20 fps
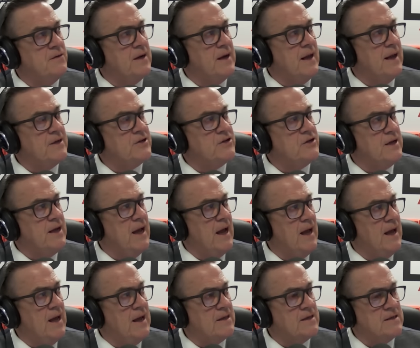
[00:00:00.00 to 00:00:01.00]
It actually
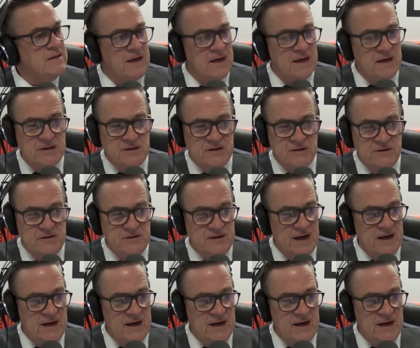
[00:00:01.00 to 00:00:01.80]
hardens attitudes